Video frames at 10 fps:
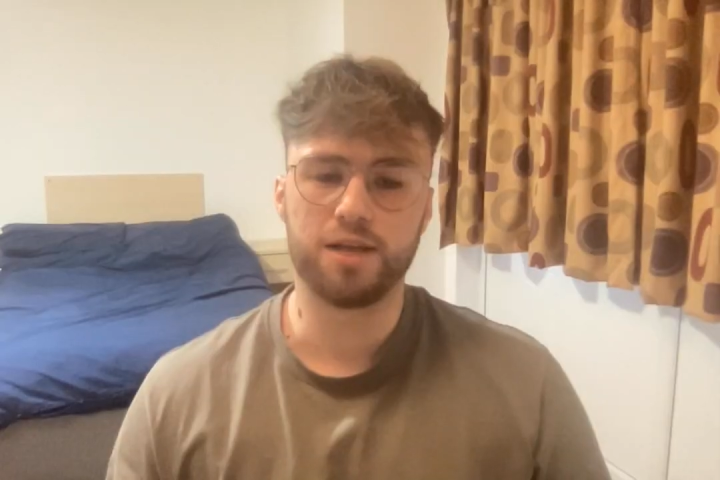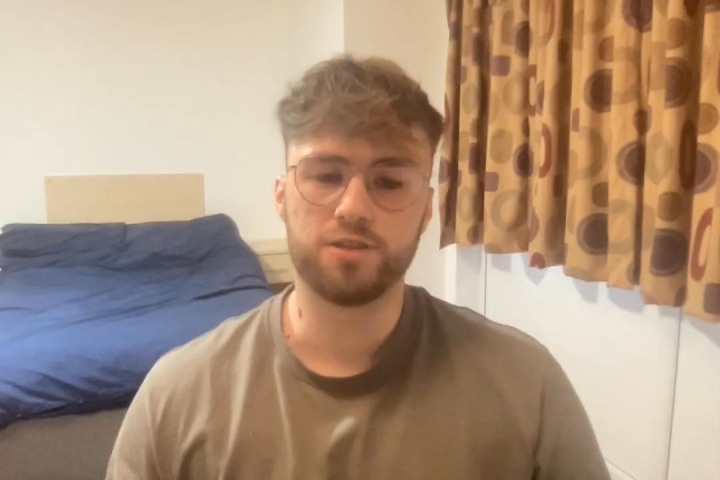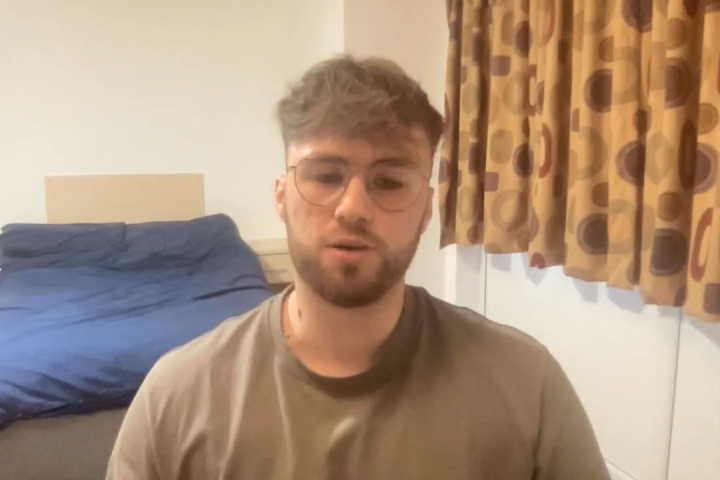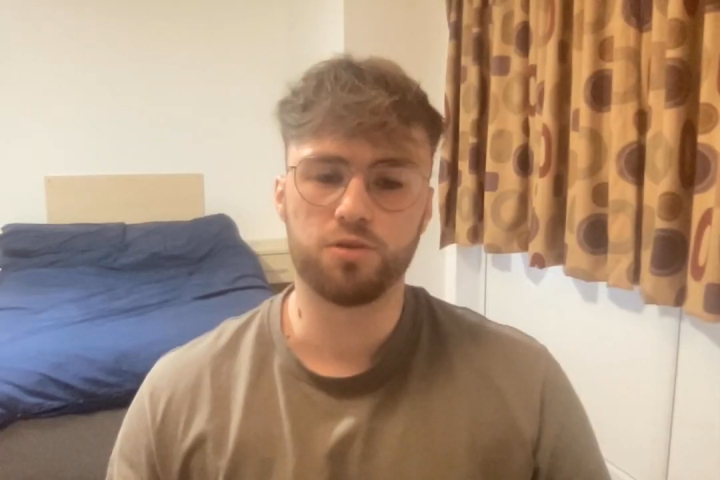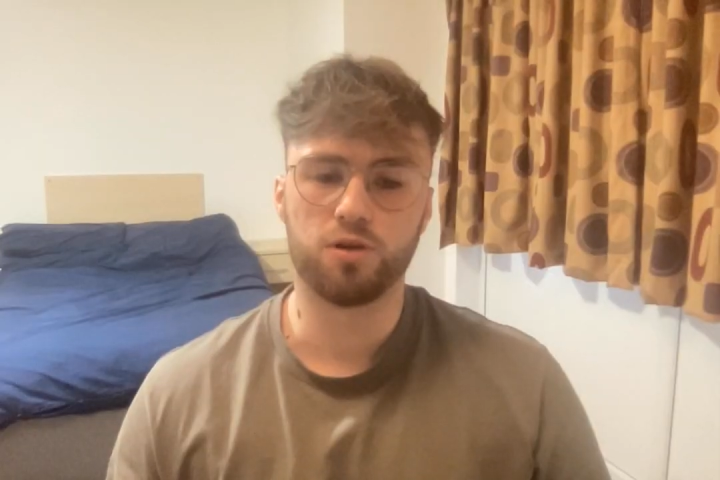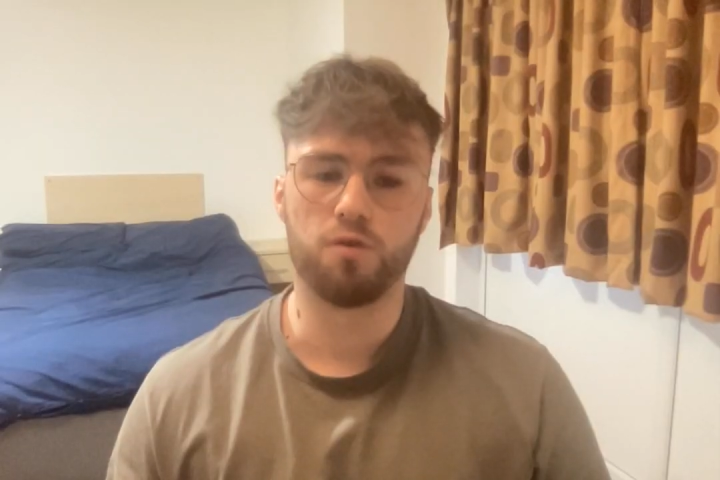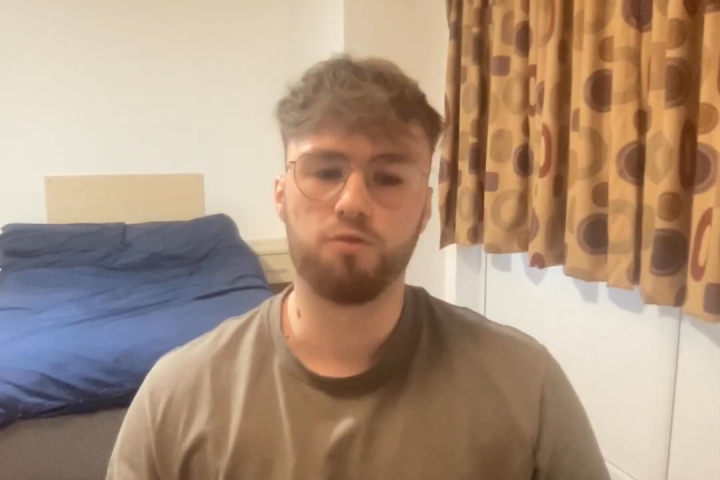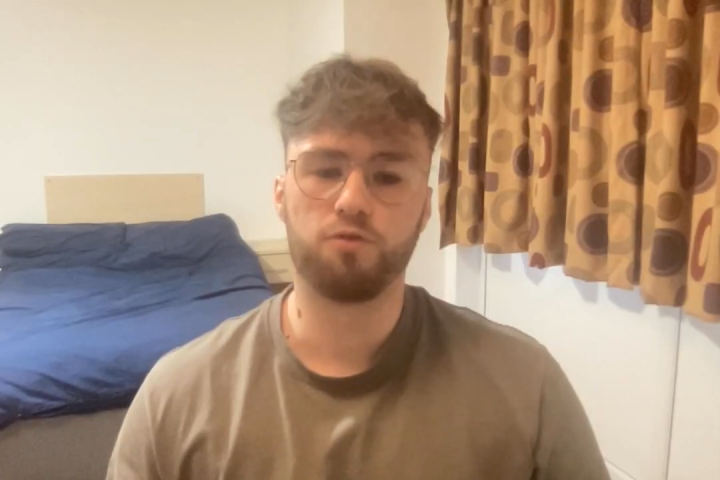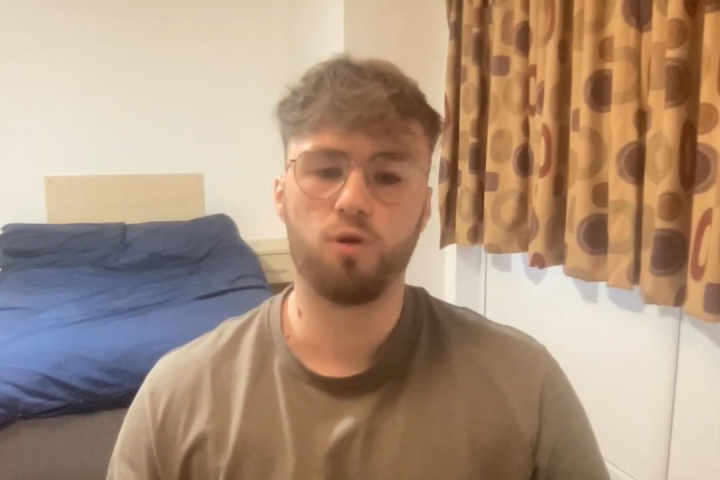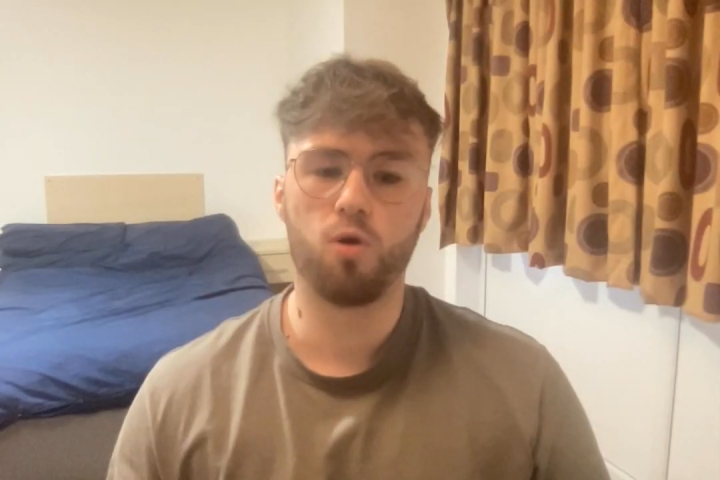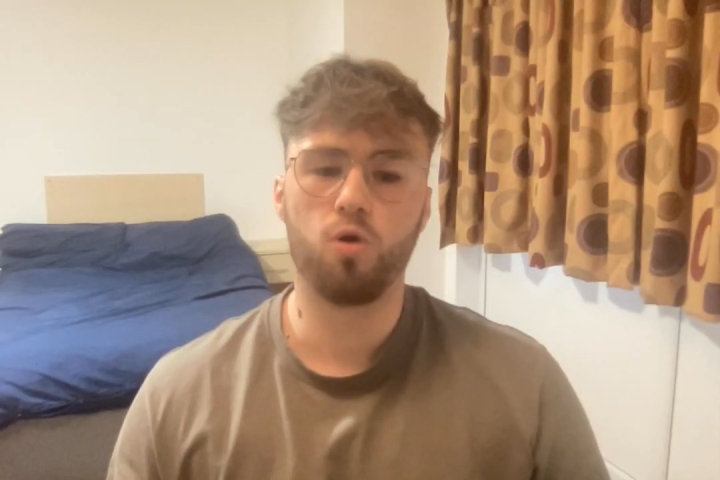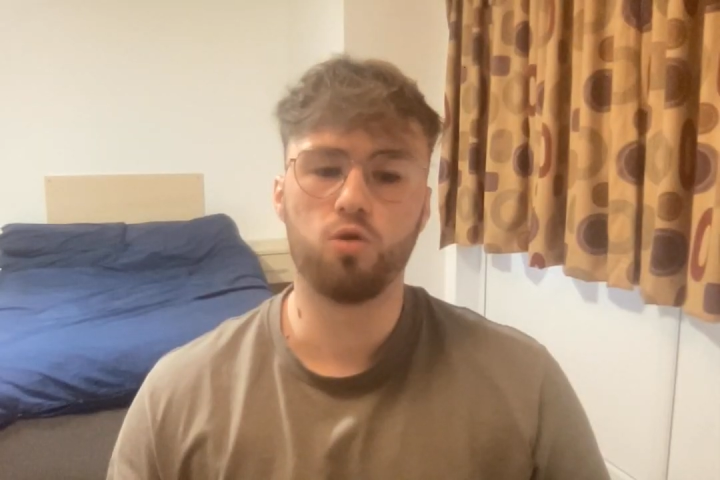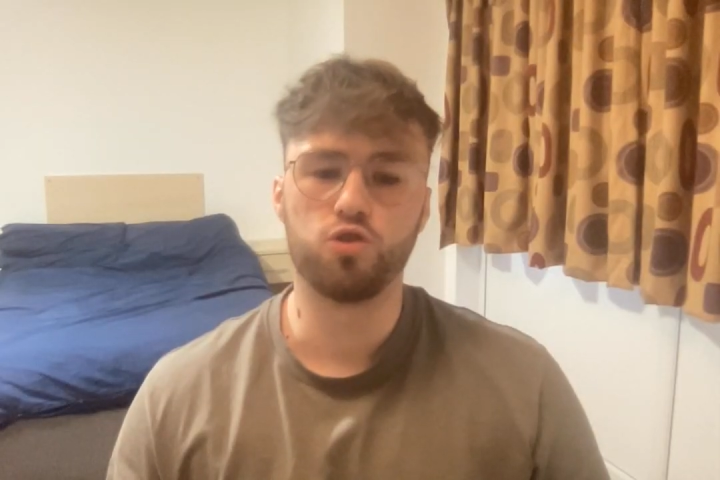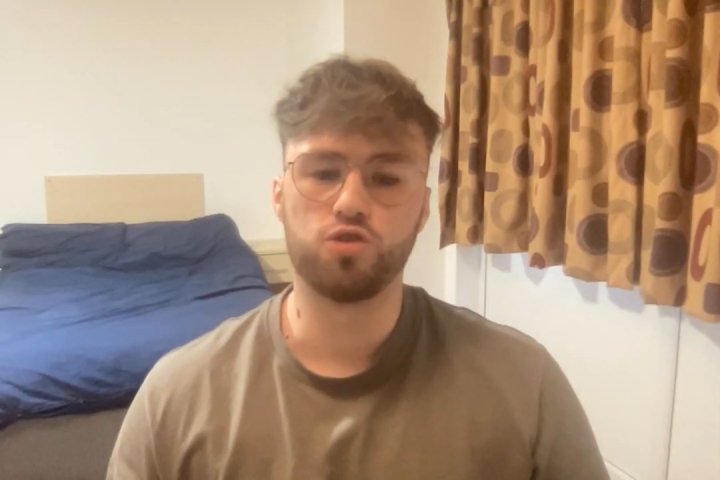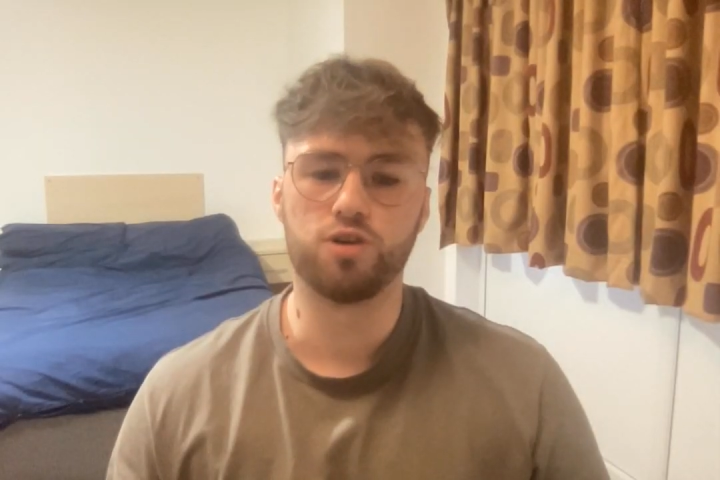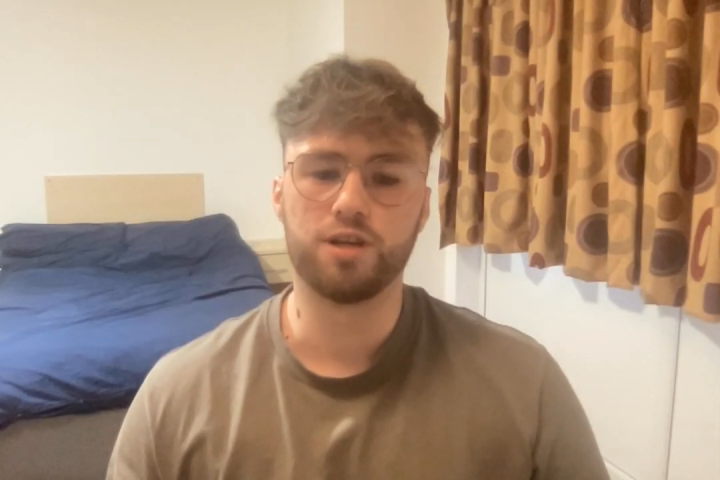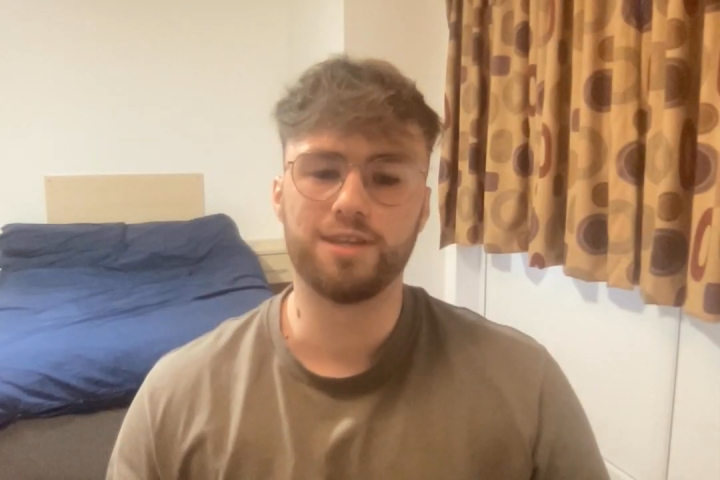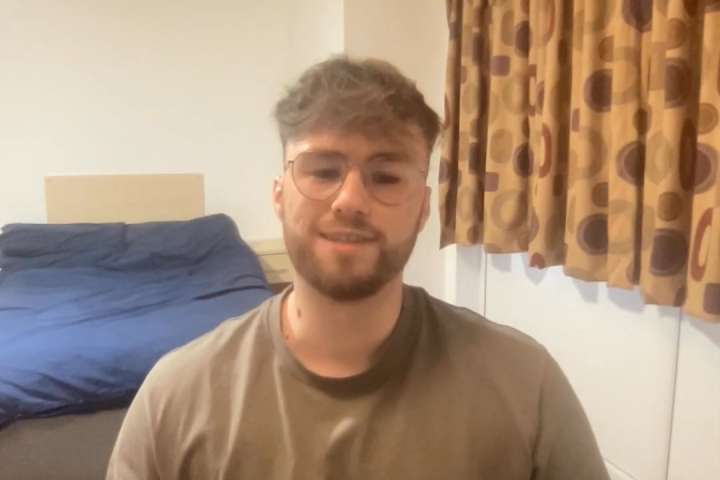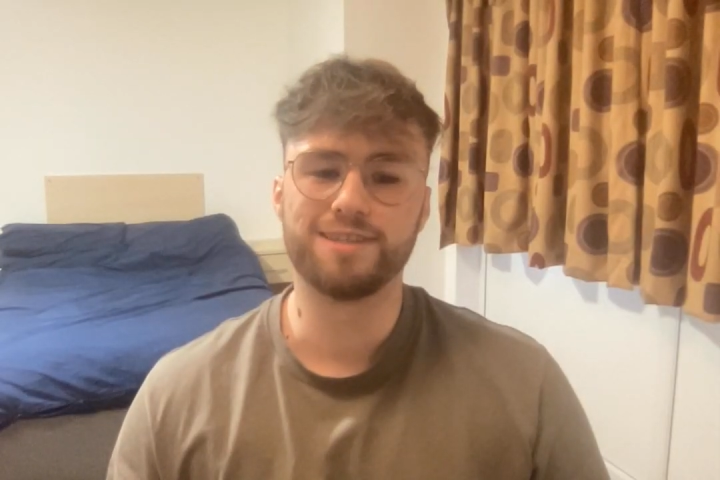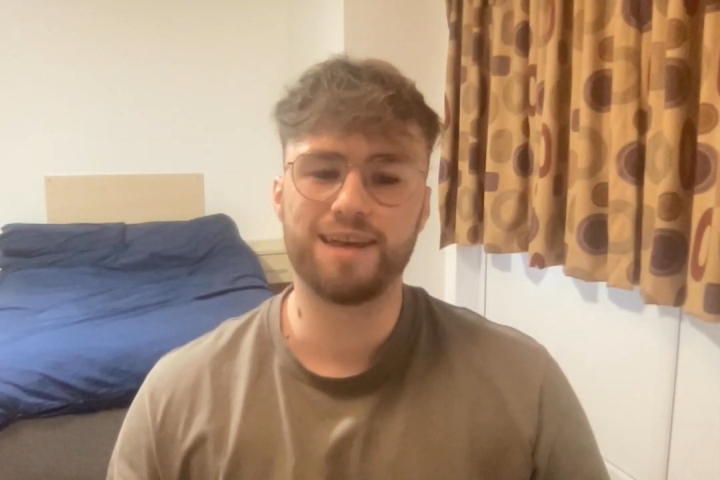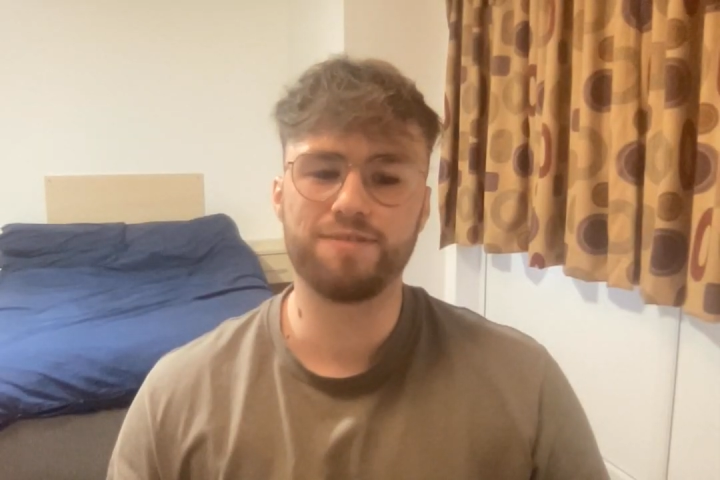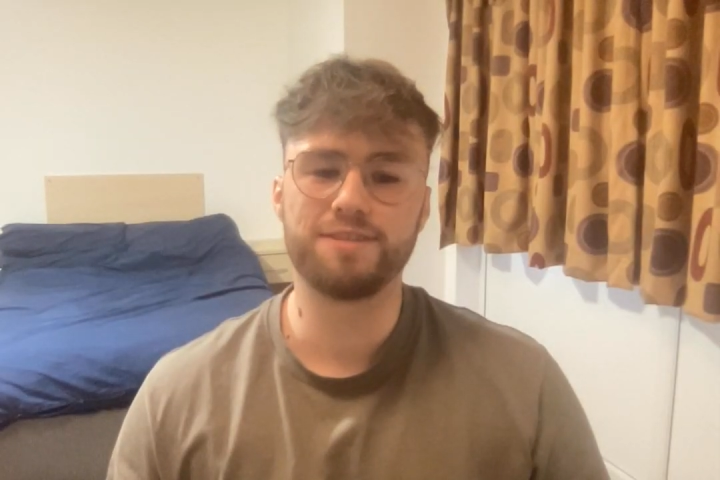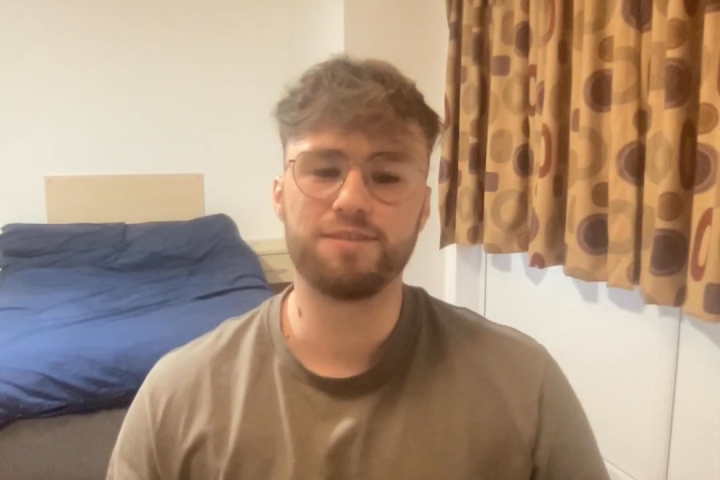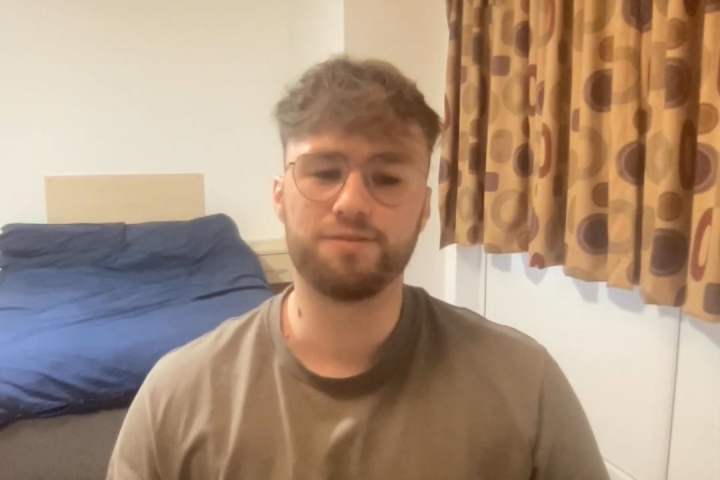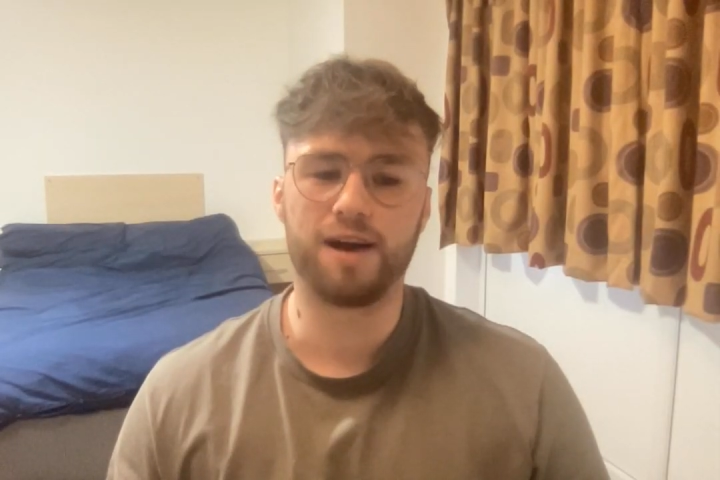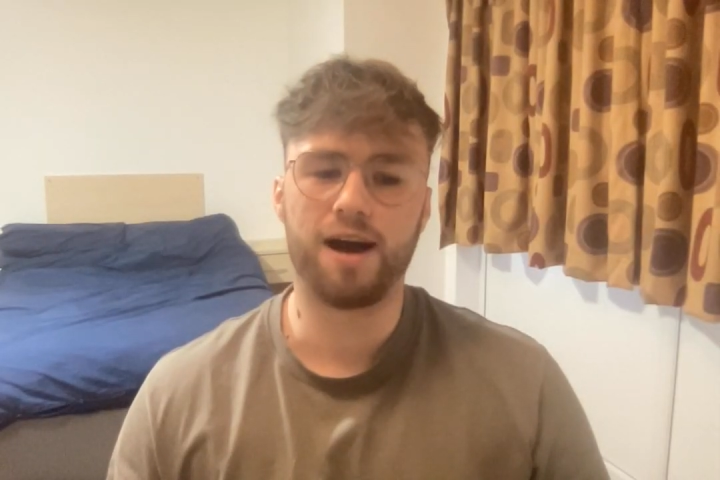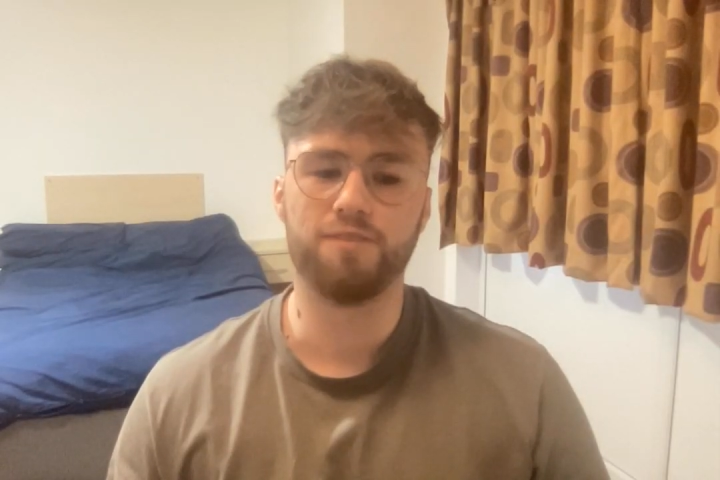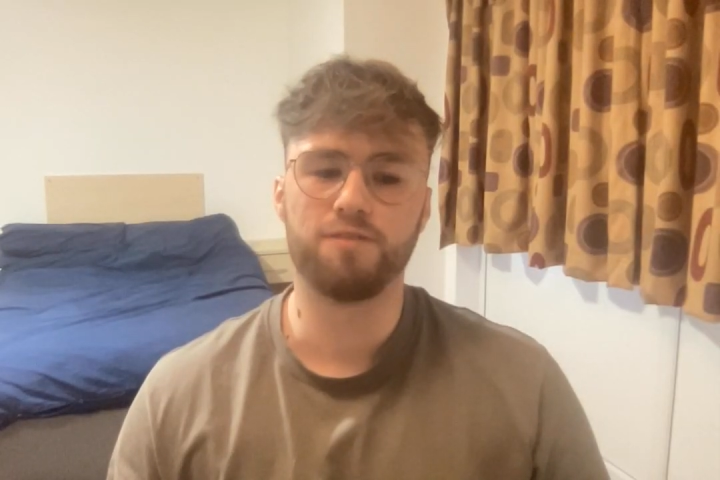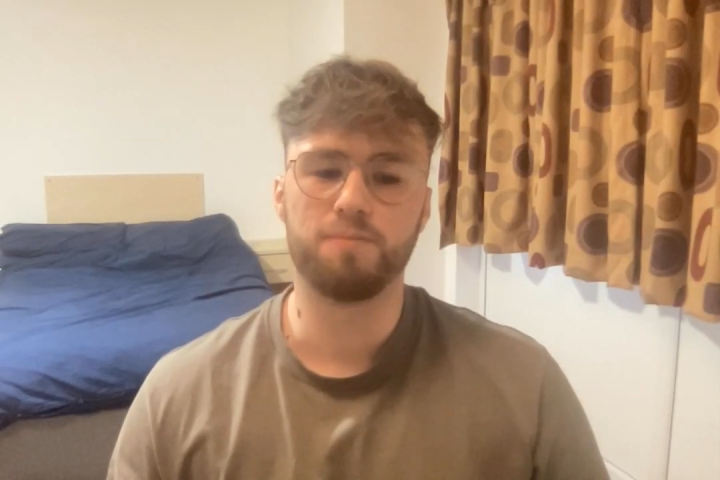a total of 475